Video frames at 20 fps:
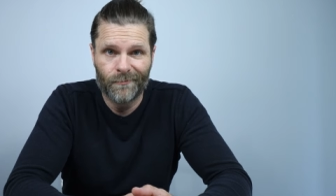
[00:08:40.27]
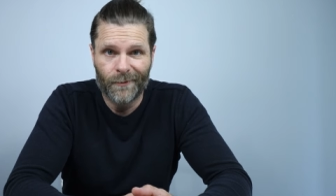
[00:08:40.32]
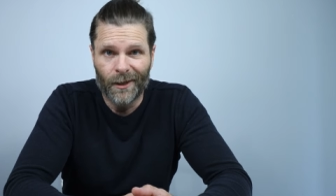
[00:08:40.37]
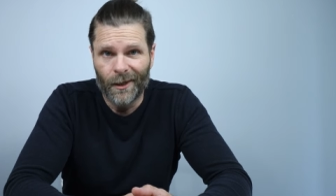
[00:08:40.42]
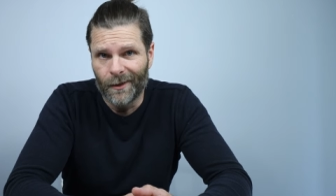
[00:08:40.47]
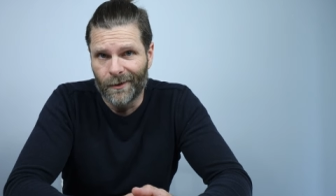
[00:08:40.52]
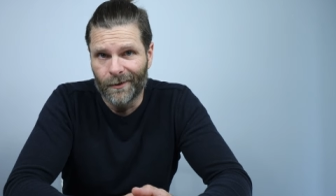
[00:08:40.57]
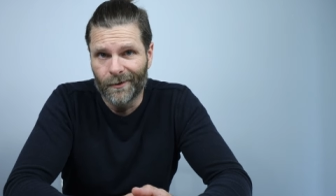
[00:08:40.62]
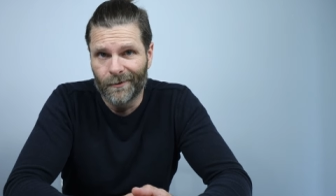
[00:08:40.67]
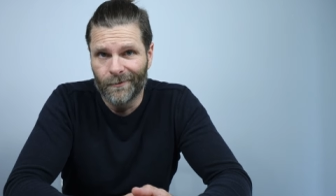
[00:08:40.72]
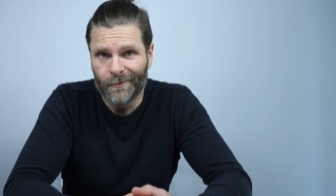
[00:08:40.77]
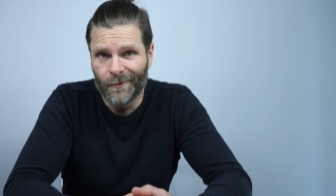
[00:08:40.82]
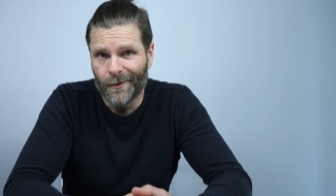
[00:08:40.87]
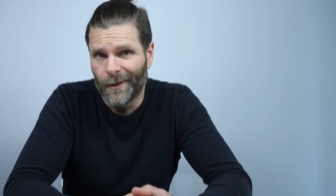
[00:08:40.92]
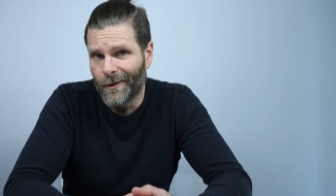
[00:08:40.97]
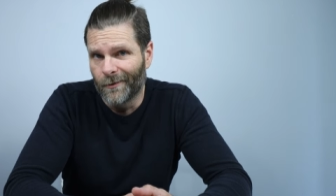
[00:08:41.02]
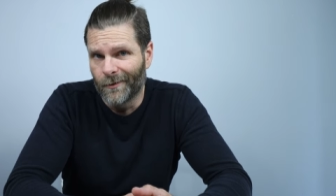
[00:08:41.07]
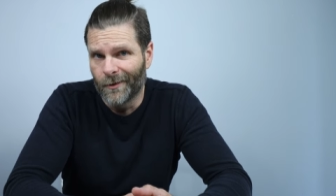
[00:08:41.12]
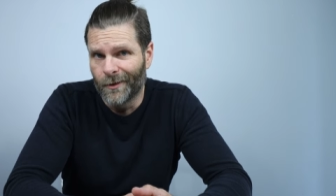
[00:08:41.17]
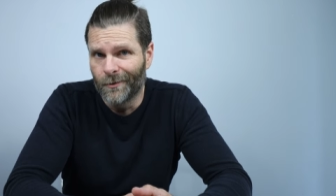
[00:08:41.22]
take and
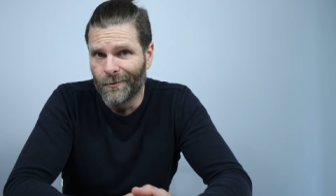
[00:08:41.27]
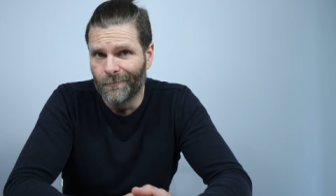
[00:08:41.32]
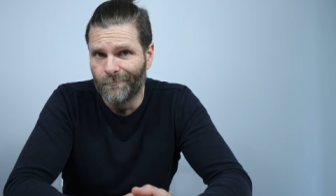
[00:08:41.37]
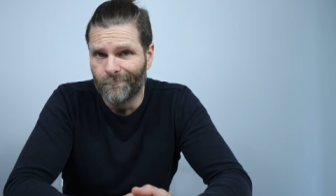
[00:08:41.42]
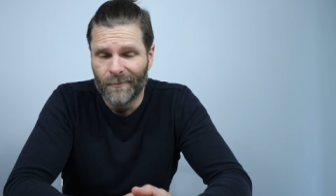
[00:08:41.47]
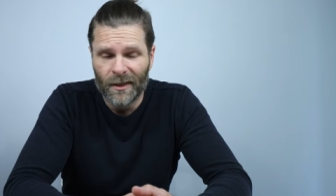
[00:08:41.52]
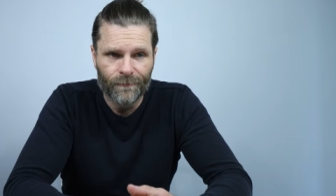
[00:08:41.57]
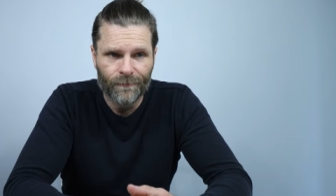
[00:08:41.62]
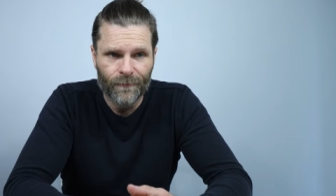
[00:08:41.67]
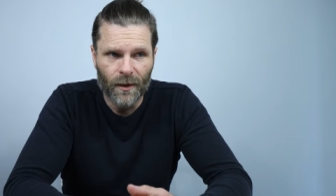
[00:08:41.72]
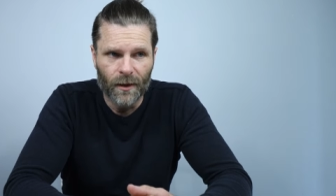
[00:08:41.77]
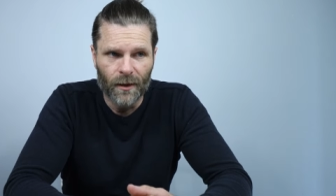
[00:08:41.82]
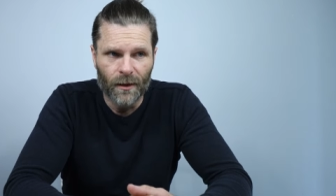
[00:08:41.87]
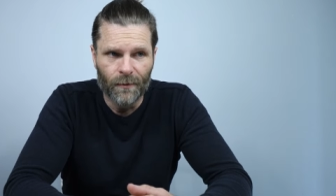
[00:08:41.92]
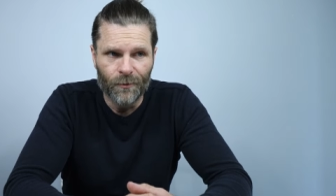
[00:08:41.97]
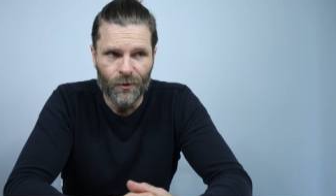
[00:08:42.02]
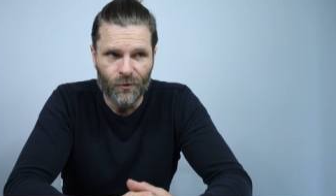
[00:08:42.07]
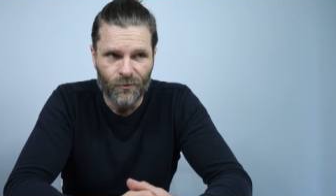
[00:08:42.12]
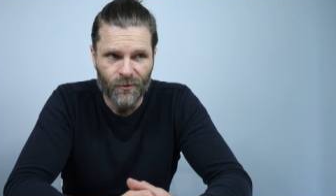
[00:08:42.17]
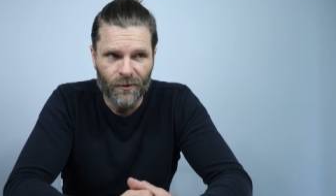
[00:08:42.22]
download.
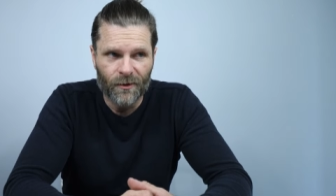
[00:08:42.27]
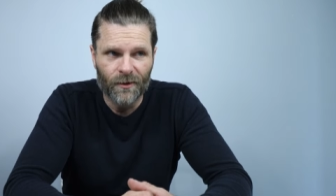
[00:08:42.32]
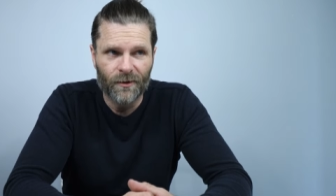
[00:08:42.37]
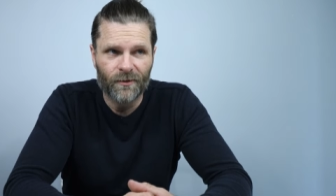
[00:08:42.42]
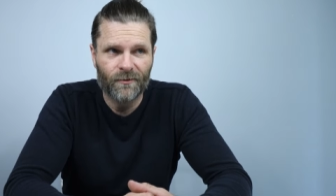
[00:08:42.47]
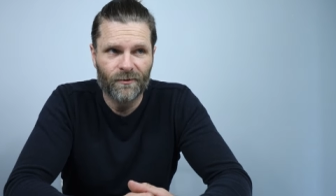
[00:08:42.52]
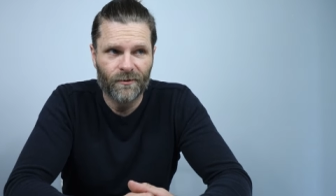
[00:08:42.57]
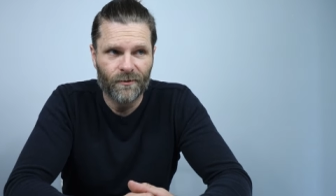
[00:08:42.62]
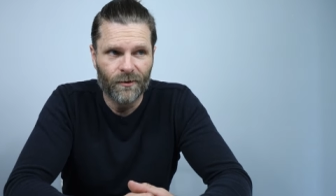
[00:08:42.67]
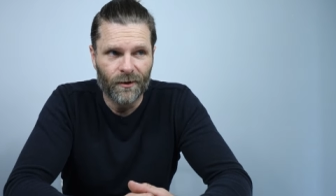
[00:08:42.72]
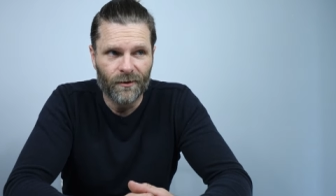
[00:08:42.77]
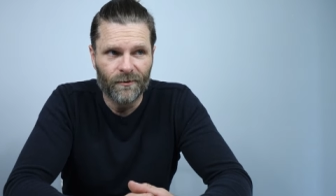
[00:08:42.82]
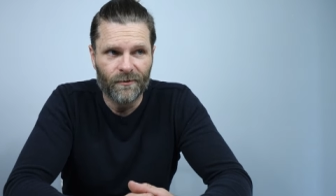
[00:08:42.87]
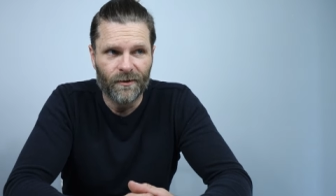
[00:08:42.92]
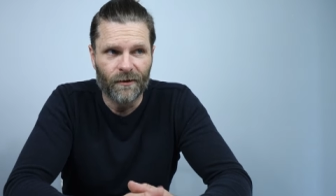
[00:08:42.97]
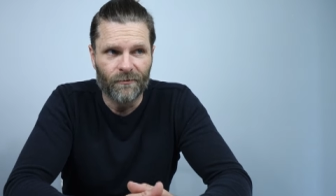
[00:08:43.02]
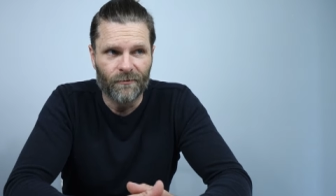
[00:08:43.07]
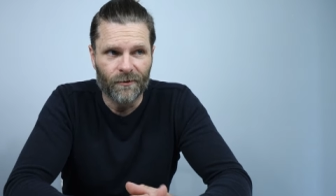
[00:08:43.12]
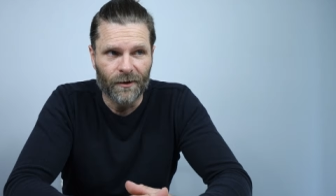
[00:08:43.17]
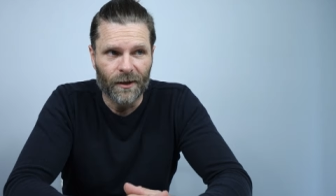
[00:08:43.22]
Music is
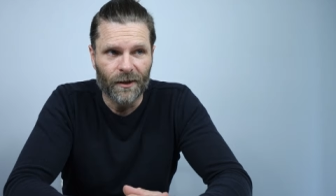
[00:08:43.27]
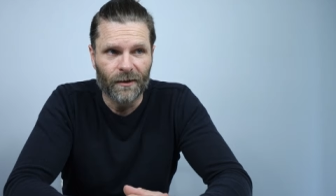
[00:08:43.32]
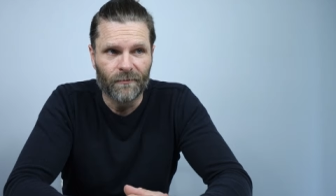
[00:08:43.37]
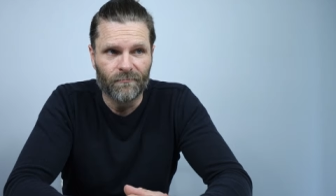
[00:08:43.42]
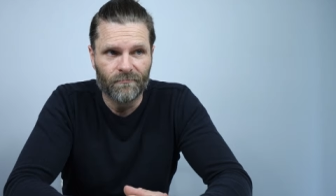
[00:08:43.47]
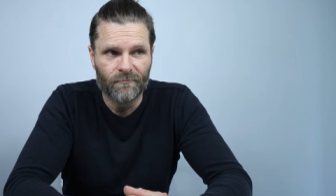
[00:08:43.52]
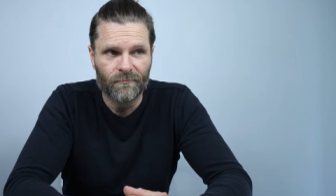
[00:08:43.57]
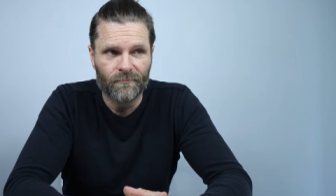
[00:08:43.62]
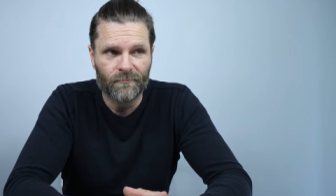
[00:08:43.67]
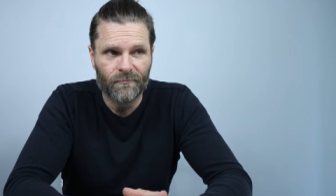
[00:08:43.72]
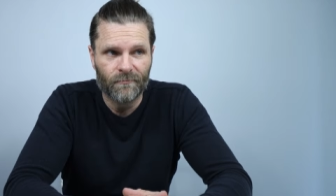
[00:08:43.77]
definitely,